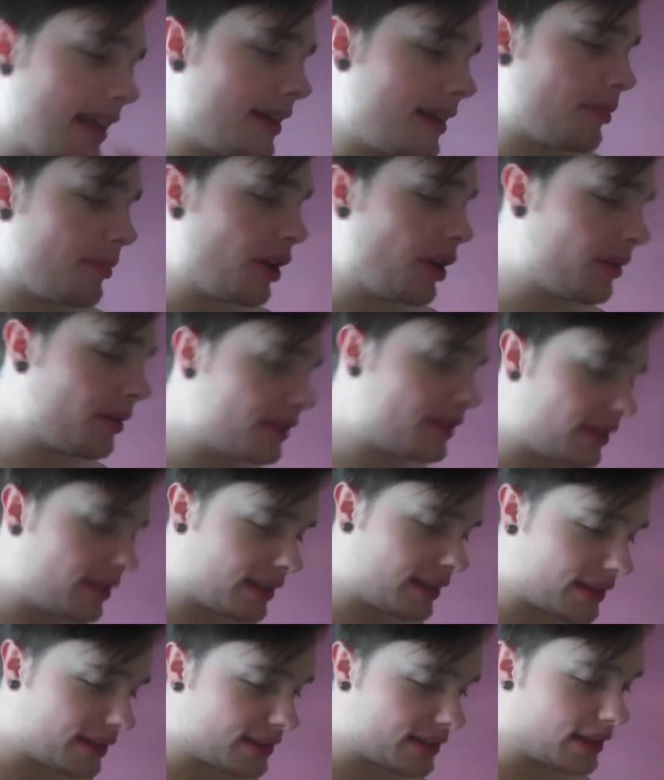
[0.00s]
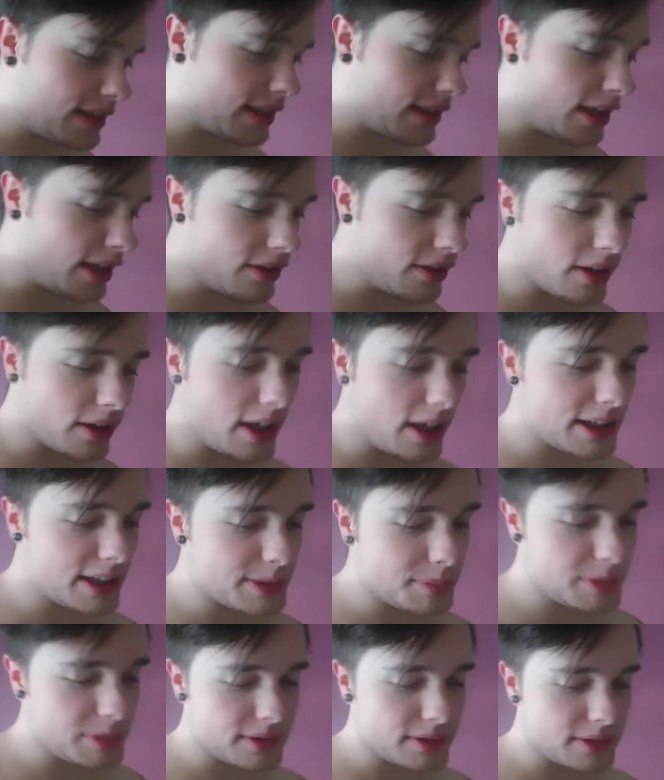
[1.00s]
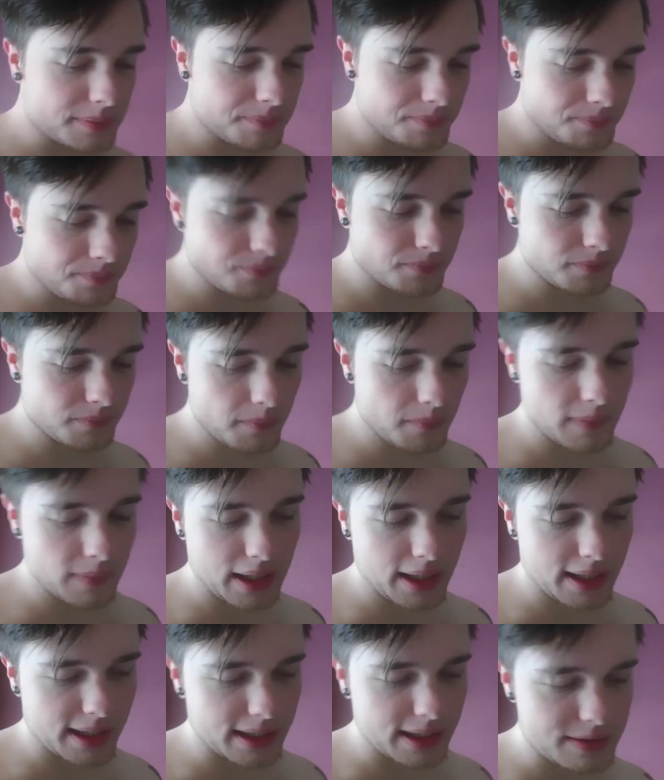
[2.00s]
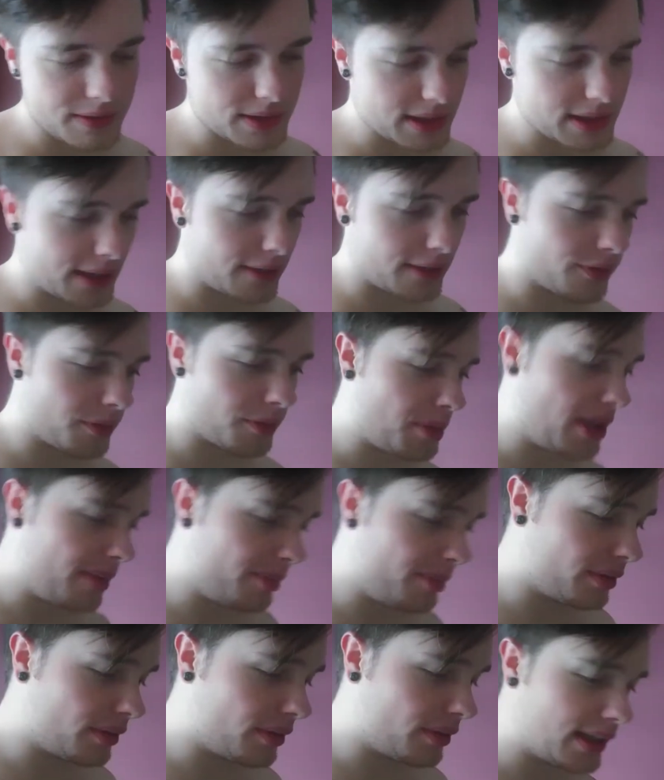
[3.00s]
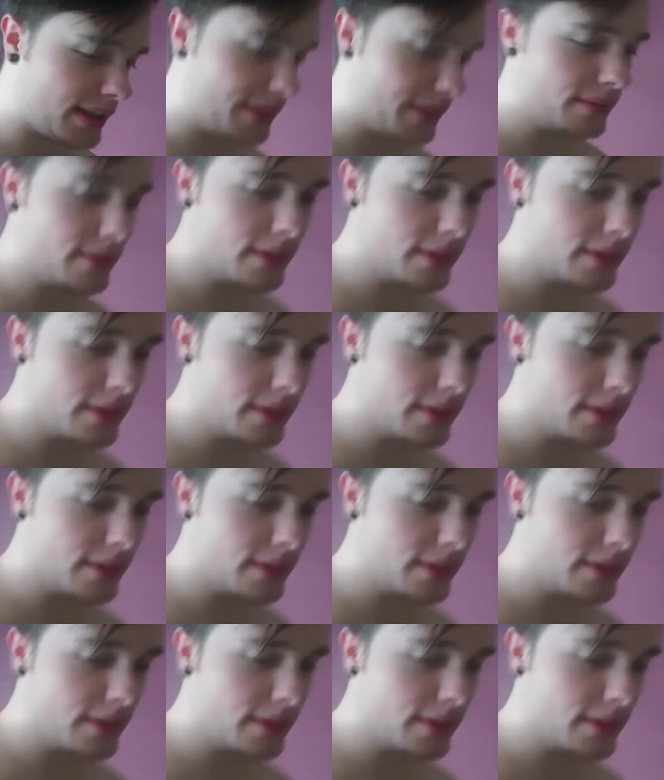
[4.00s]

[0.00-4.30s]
up going to this other hospital, and it was like for people that,